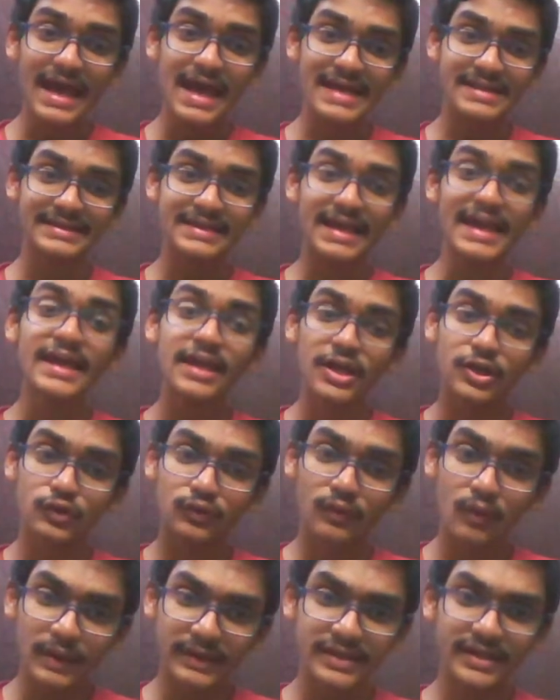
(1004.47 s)
as a
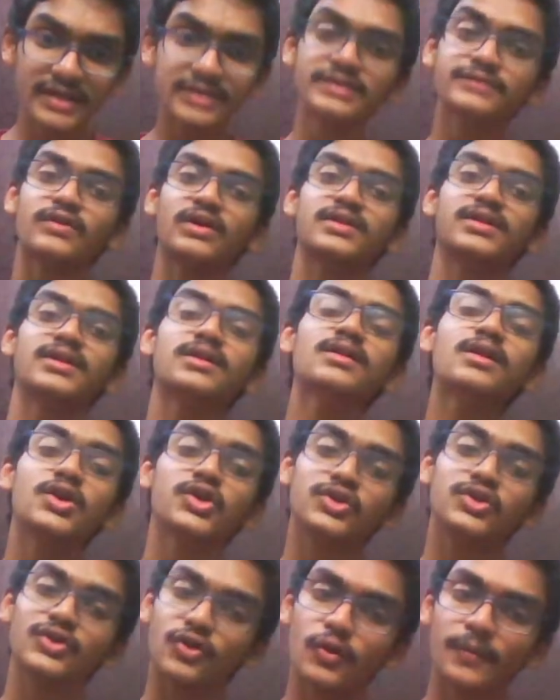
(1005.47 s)
headquarters for the
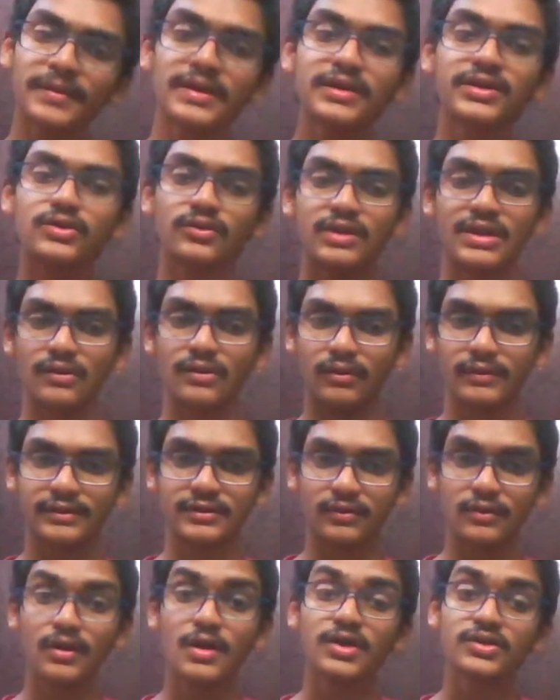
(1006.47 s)
European Union also.